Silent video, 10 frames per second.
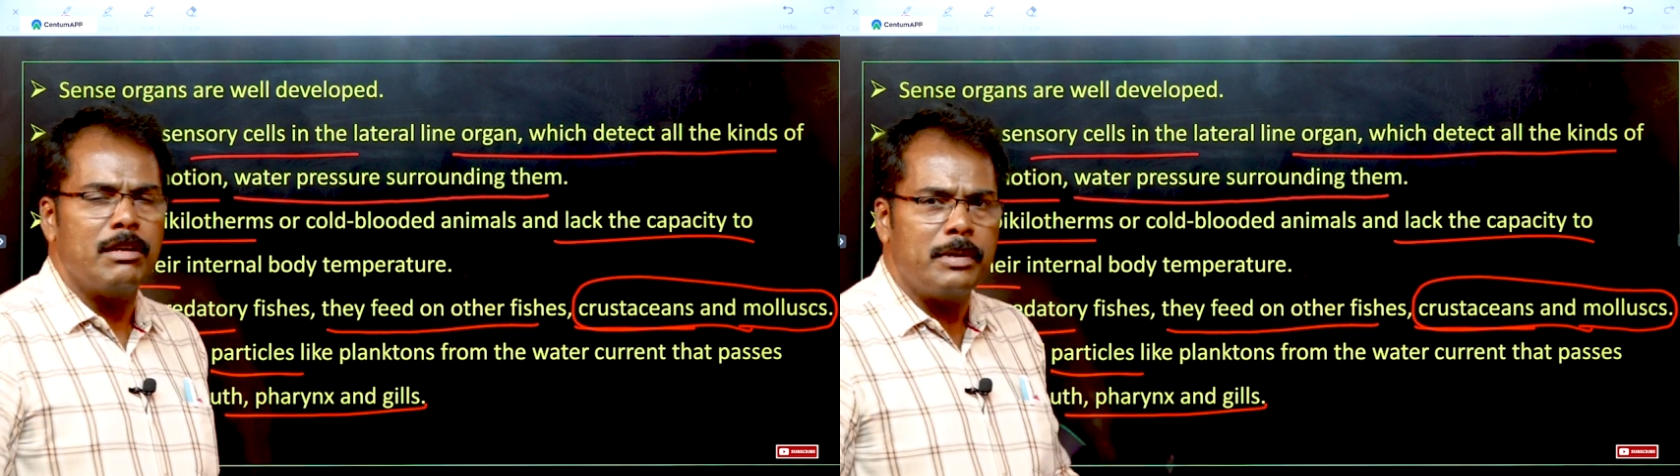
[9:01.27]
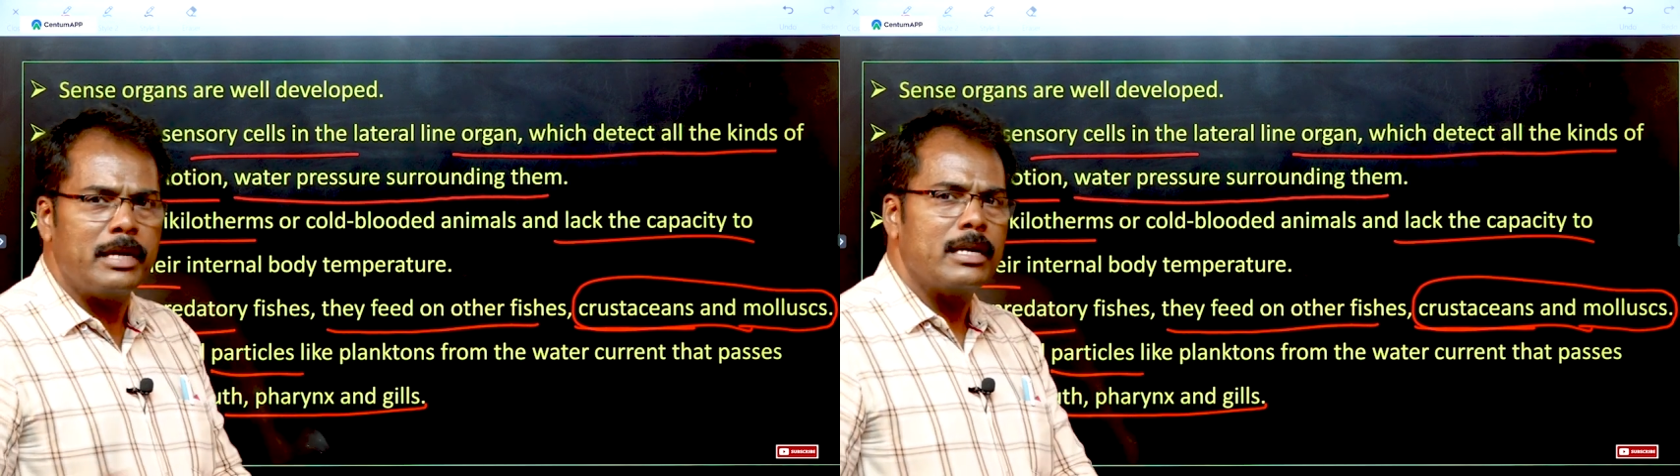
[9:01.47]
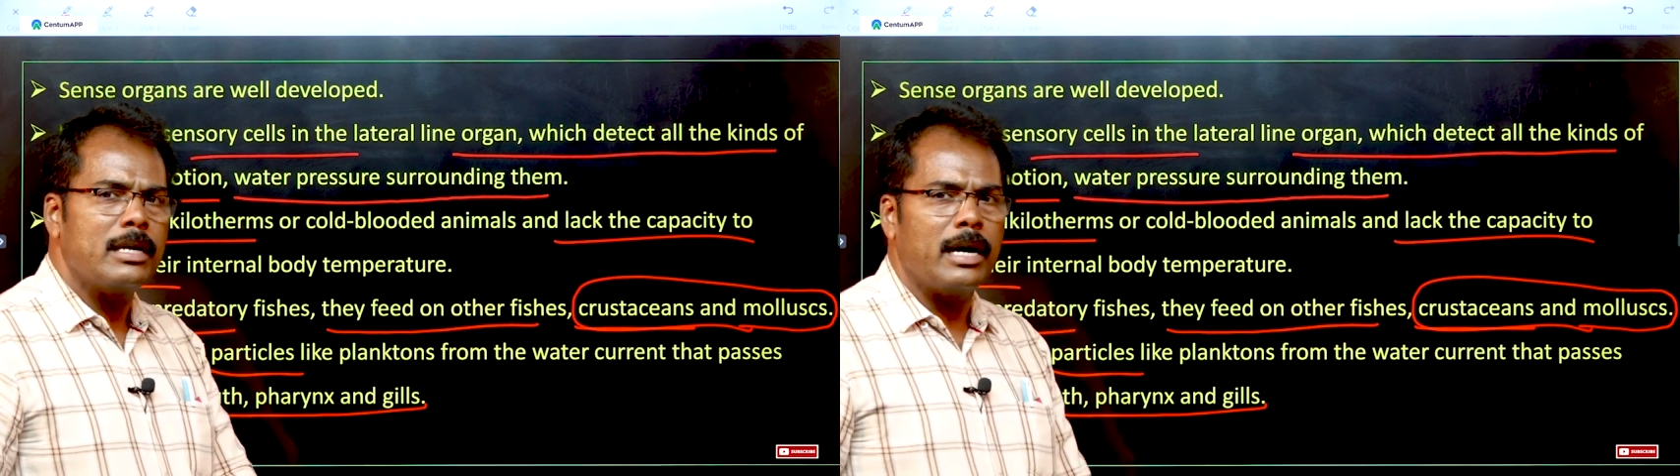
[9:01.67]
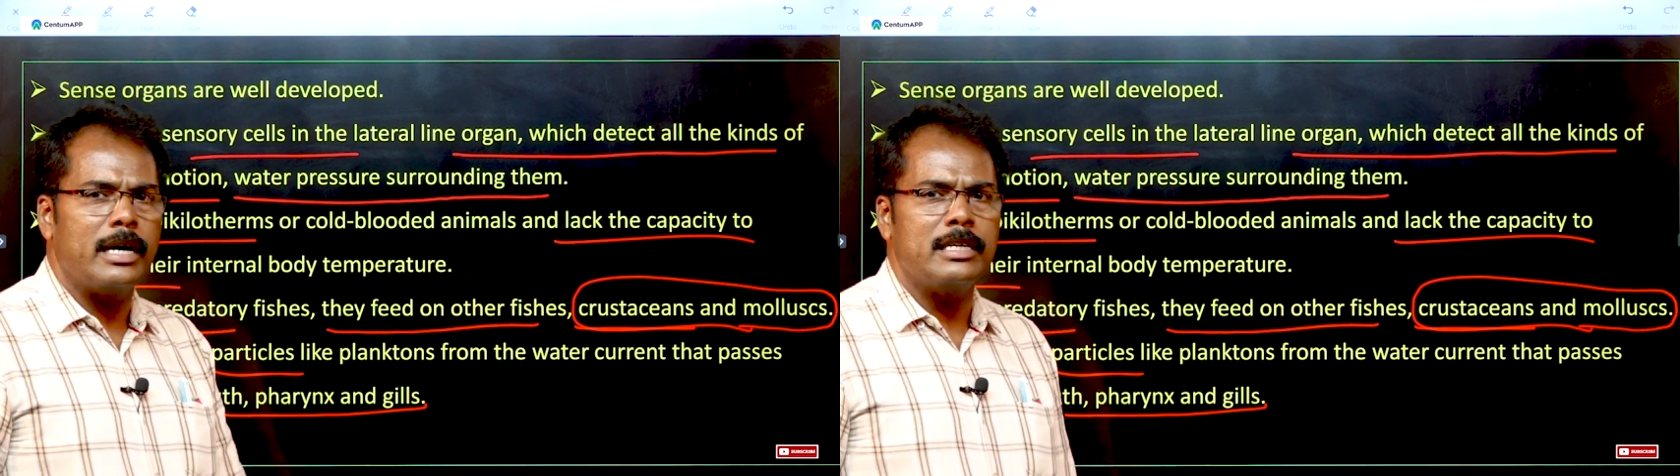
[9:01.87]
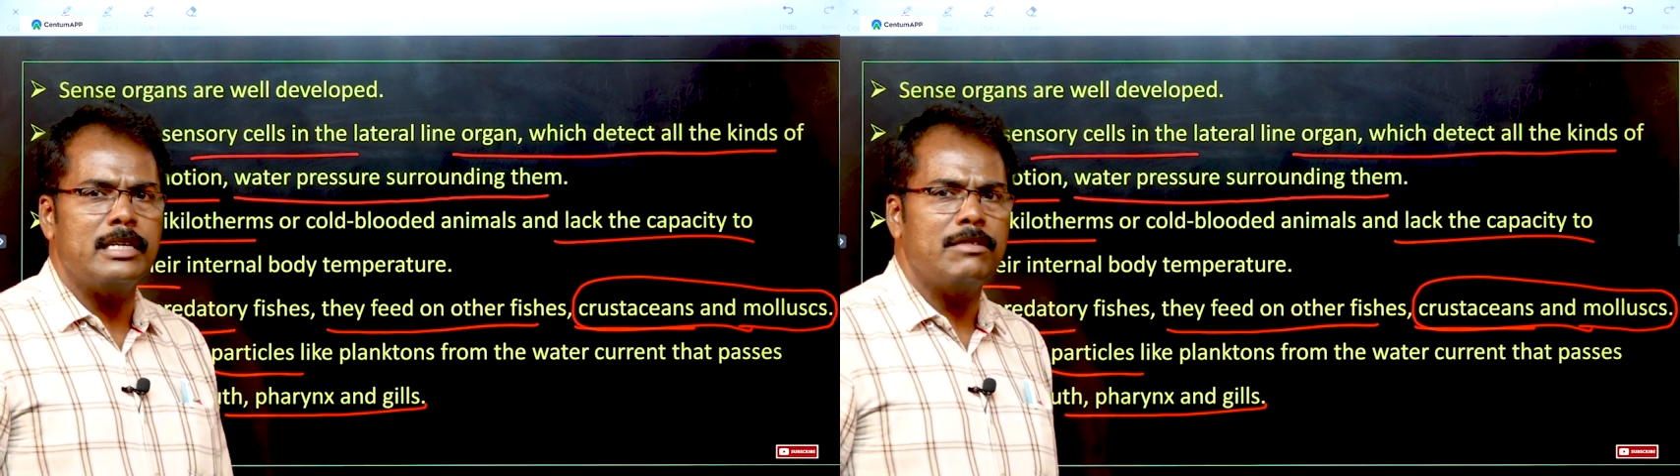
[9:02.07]
be
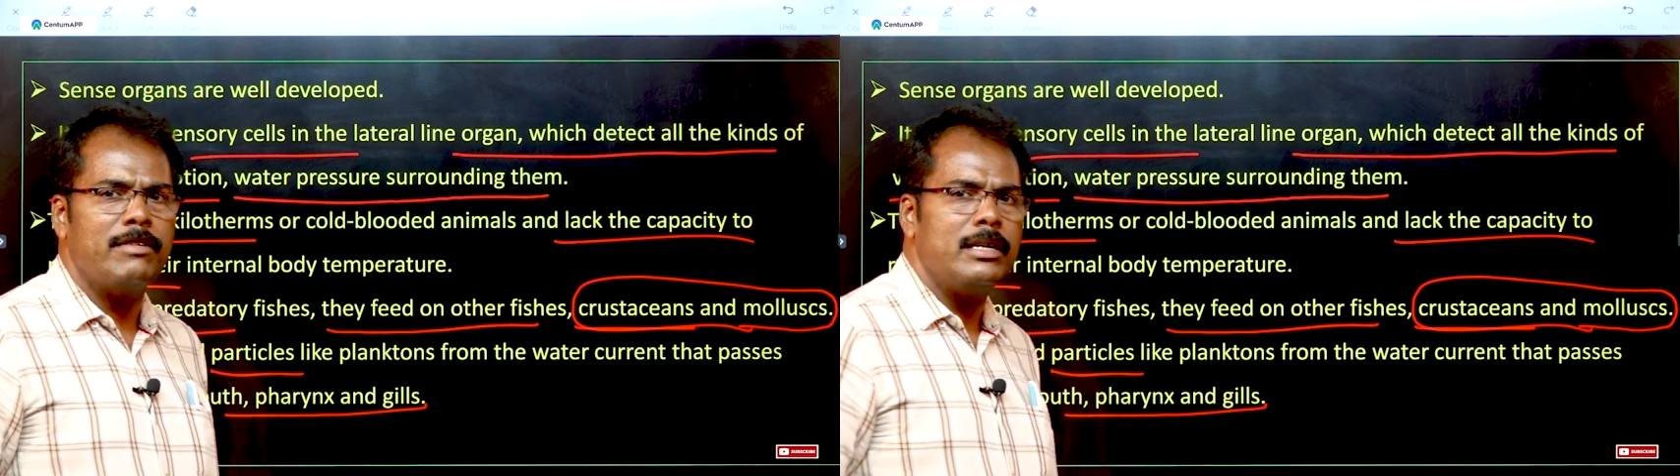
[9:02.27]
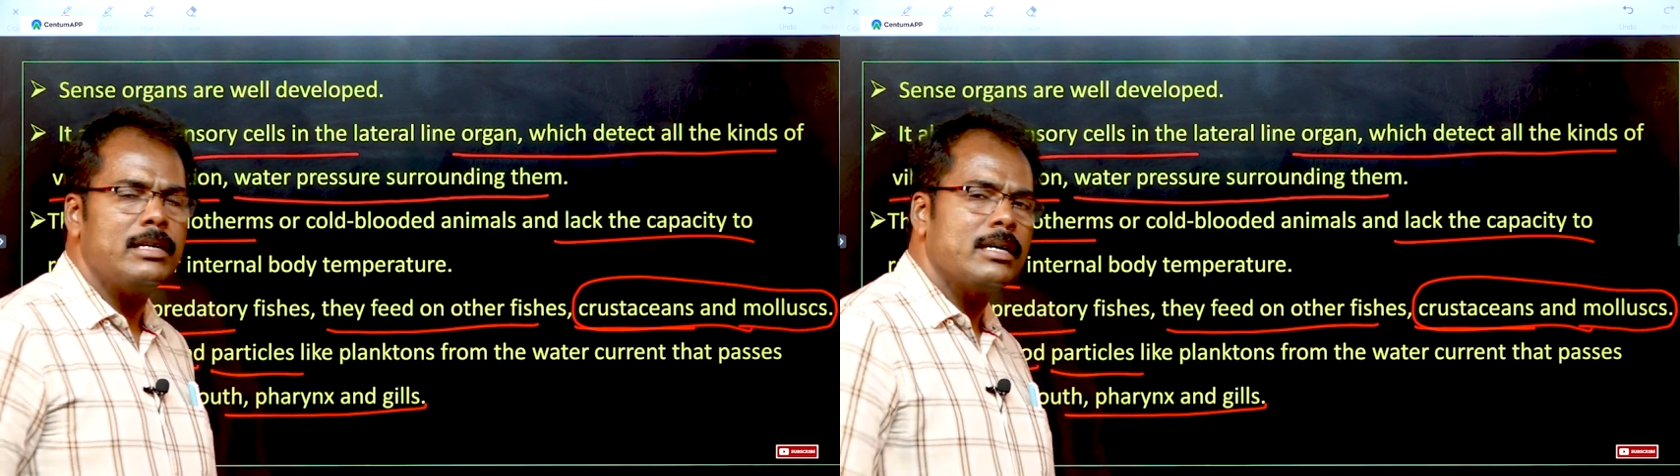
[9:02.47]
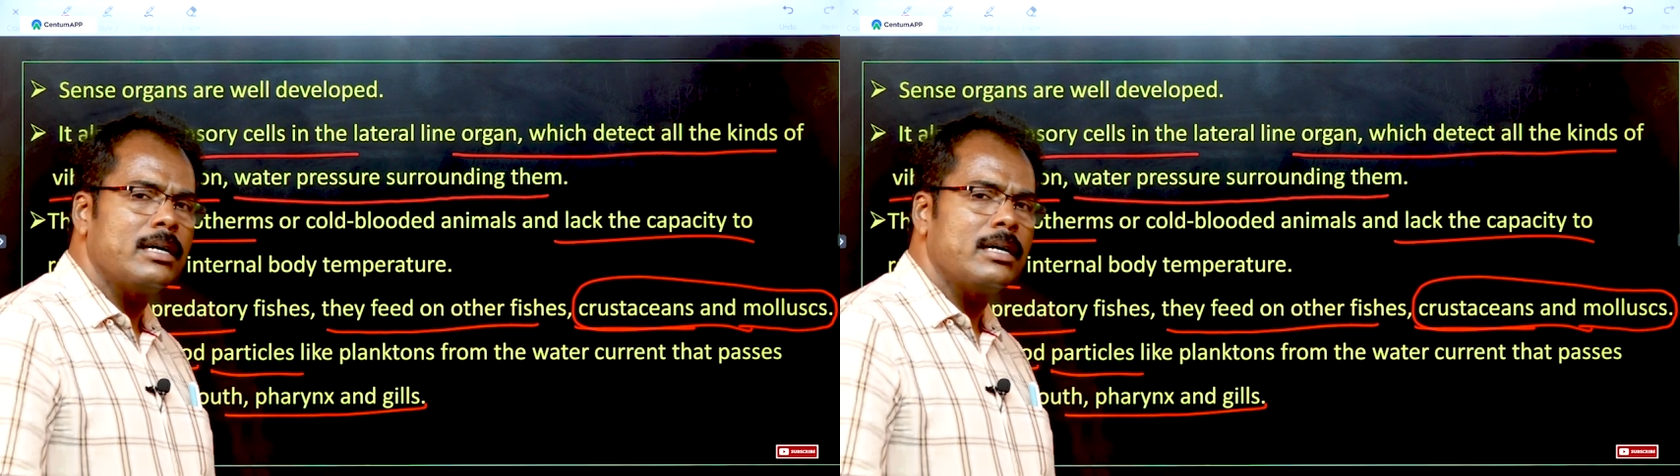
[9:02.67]
identified